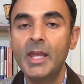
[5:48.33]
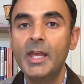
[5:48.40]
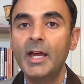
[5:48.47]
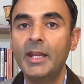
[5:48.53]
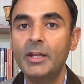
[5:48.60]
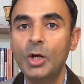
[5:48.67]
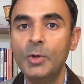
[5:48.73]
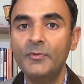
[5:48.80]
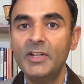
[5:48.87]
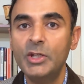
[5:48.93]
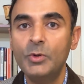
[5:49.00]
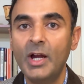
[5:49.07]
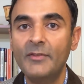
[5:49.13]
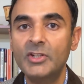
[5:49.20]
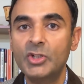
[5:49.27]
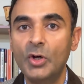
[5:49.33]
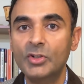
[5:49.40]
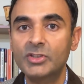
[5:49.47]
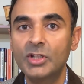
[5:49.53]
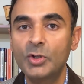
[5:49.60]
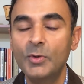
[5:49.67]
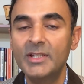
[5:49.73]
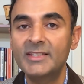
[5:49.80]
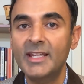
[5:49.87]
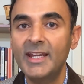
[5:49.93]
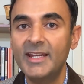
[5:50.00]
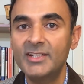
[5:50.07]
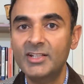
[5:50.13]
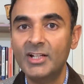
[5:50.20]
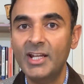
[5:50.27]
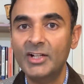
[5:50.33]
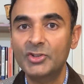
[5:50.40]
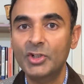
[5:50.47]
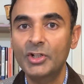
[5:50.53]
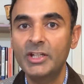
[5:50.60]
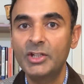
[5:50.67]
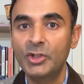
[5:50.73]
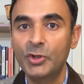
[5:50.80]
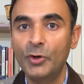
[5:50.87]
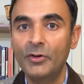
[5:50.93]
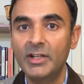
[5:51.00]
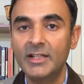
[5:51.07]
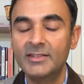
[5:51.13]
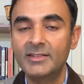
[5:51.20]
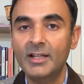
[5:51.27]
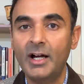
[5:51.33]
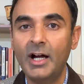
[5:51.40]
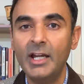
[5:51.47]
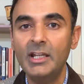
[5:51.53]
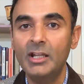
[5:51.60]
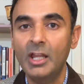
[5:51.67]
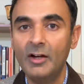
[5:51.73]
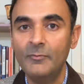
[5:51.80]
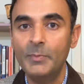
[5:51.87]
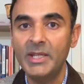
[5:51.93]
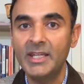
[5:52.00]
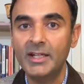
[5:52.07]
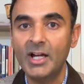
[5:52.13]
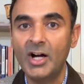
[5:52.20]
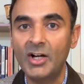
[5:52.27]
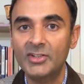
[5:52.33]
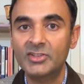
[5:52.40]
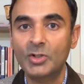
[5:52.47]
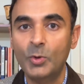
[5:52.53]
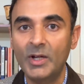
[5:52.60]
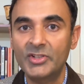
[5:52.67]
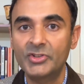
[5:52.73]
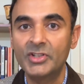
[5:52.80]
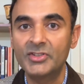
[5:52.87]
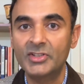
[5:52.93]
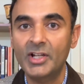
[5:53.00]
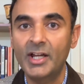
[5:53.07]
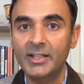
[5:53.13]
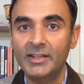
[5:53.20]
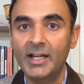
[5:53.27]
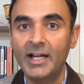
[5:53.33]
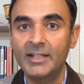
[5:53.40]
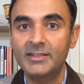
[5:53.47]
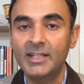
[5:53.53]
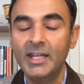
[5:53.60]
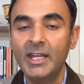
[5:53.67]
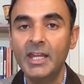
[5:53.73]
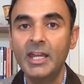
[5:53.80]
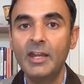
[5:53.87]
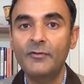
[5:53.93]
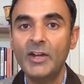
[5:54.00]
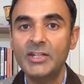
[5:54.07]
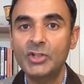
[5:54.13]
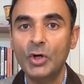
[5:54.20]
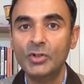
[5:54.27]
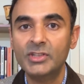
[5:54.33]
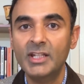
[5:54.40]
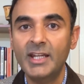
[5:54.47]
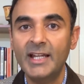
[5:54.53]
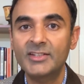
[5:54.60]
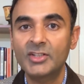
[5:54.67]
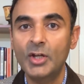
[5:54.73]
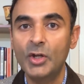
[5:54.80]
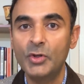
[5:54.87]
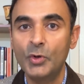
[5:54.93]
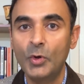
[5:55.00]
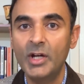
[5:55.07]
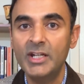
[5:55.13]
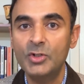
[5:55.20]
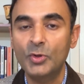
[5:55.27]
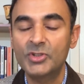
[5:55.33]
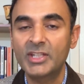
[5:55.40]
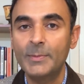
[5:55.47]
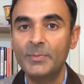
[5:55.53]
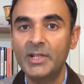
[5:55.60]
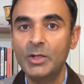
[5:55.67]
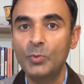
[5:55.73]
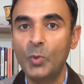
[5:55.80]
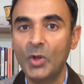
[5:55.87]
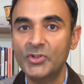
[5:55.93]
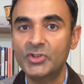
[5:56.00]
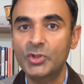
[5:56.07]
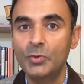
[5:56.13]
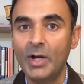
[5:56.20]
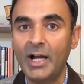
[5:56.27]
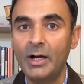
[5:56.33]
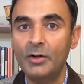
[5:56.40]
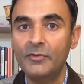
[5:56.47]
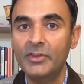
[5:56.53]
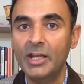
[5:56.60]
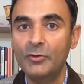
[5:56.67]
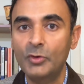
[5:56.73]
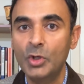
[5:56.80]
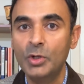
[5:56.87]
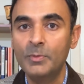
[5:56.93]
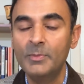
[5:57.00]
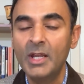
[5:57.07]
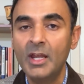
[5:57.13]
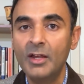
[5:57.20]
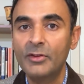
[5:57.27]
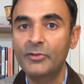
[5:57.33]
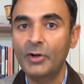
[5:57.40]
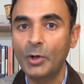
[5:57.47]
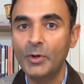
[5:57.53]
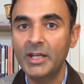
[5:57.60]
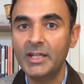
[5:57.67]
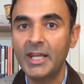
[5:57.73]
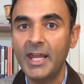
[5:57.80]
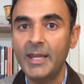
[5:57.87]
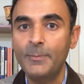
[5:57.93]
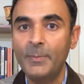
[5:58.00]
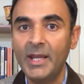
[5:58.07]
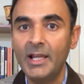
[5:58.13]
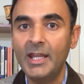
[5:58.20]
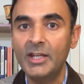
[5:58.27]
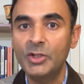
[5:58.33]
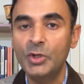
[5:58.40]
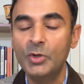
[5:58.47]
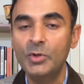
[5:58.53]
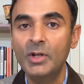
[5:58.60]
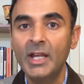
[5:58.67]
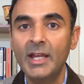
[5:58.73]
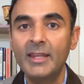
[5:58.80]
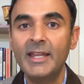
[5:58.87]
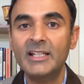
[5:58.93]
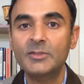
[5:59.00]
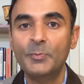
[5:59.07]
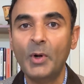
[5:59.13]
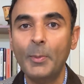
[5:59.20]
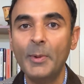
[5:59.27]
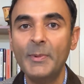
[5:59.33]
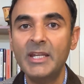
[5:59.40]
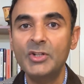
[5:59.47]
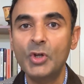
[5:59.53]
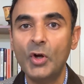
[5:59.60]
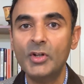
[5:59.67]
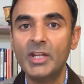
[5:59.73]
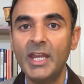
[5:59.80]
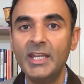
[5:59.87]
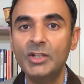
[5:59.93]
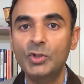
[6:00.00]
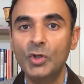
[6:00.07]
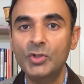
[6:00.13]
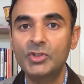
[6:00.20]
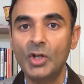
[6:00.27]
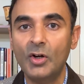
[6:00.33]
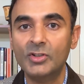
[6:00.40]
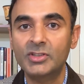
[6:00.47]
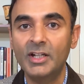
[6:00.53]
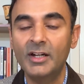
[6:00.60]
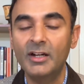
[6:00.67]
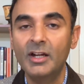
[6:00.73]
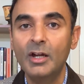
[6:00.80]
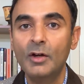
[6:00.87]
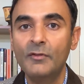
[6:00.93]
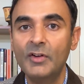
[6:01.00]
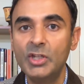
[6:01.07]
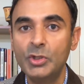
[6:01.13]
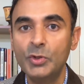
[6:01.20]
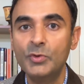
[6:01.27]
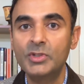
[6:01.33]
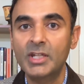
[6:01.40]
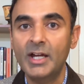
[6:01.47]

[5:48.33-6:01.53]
And hopefully you have a doctor who is intellectually curious. I love being asked questions like that. If a doctor gets annoyed or simply wants you out of their room, throwing a pill at you, that's probably not a good doctor for you to